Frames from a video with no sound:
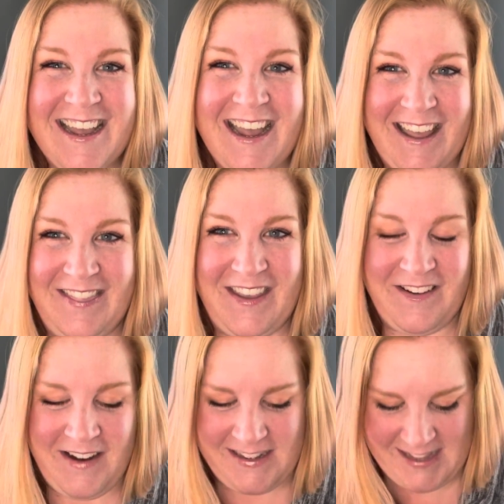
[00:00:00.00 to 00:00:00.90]
in the
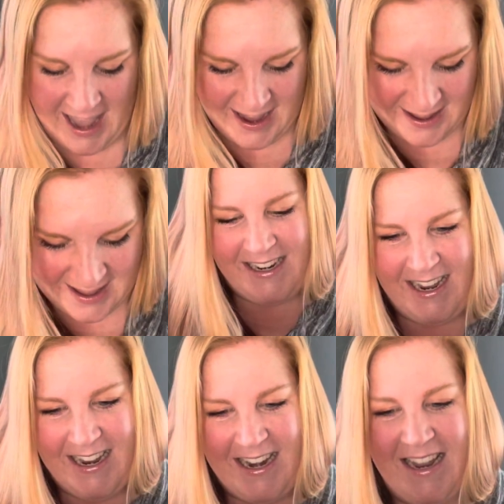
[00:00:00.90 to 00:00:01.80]
USA.
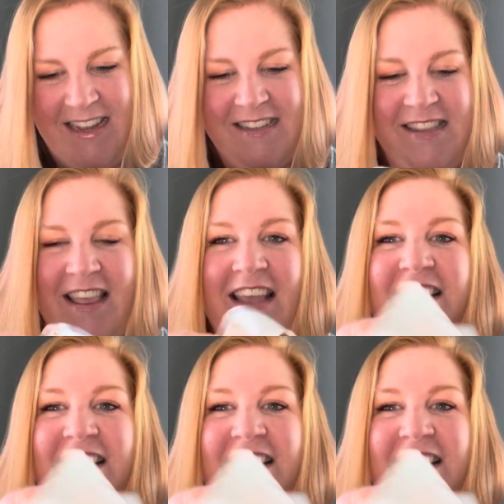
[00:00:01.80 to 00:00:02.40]
It is the